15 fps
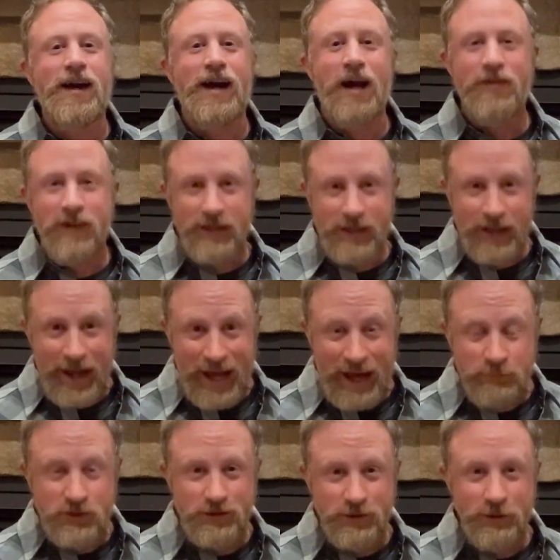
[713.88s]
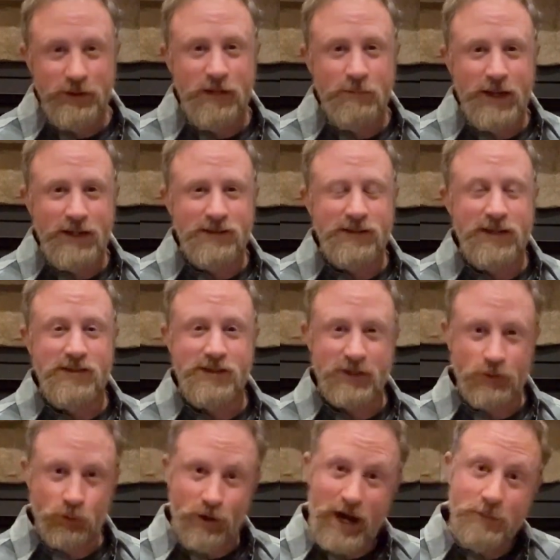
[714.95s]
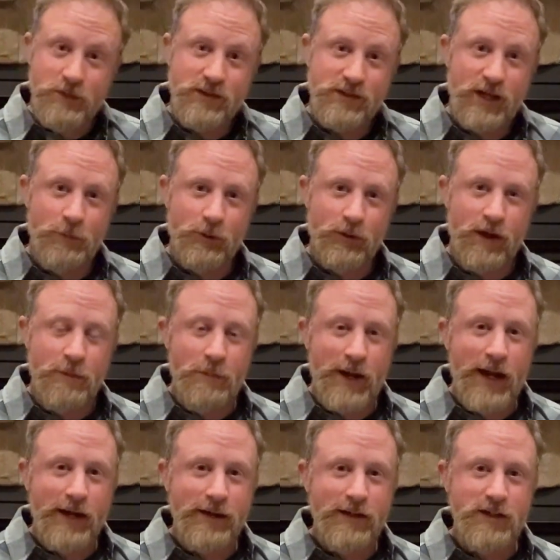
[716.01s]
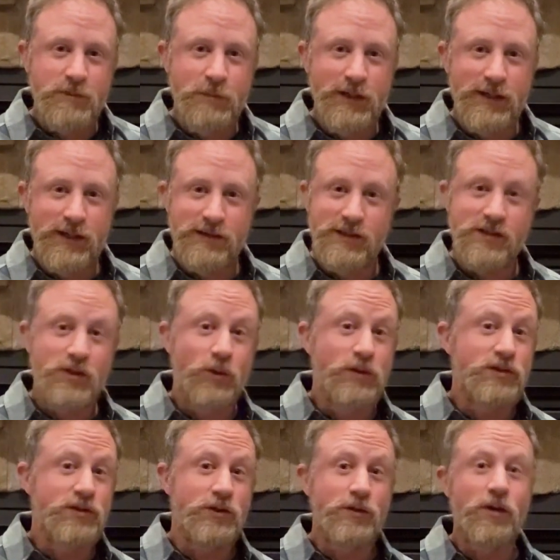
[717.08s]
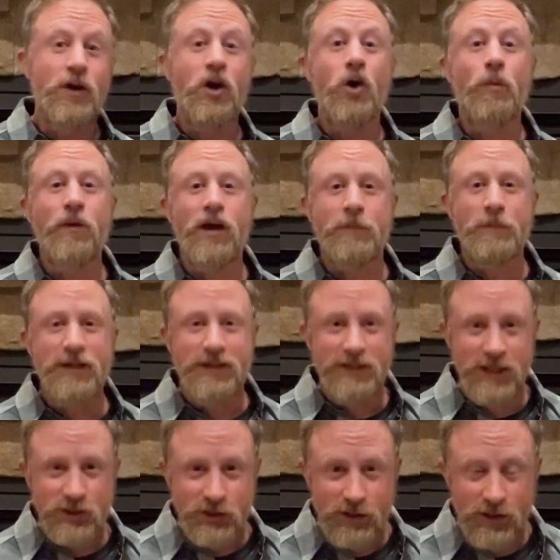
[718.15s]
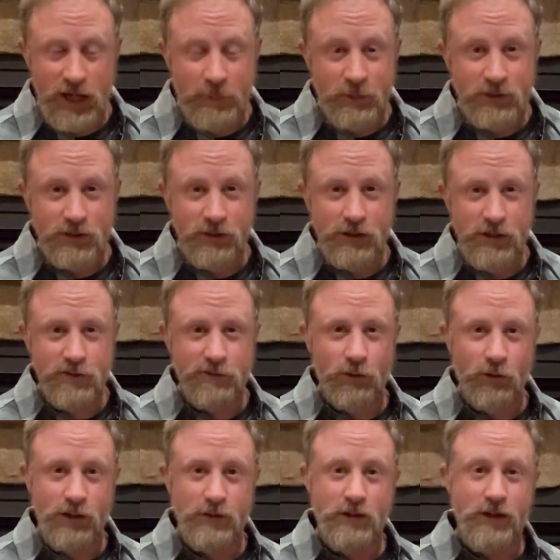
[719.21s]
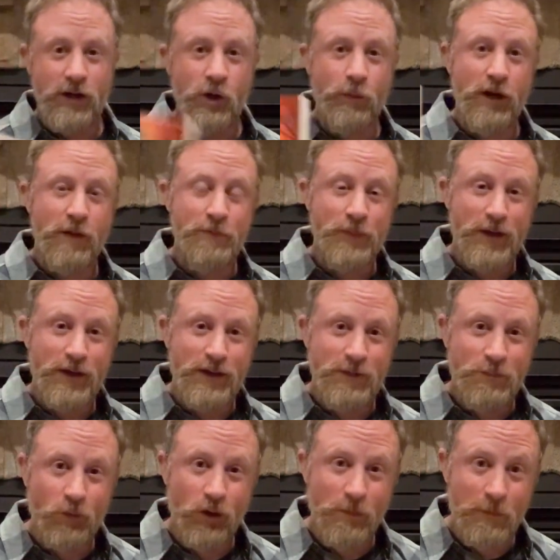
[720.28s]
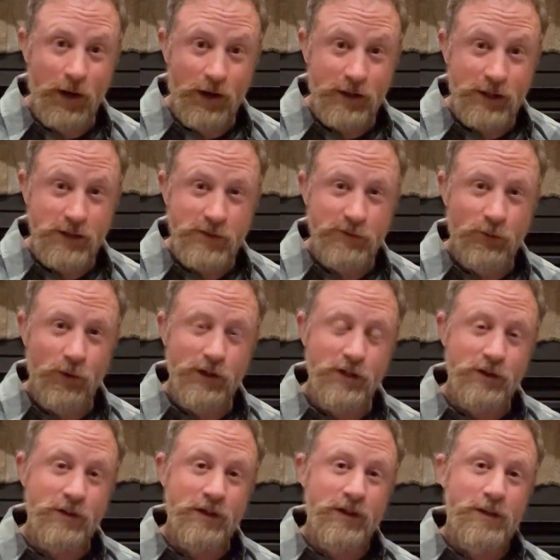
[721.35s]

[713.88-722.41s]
I think it absolutely makes sense to grab this upgrade package because it's going to open up additional opportunities for you. It's going to open up more markets for you.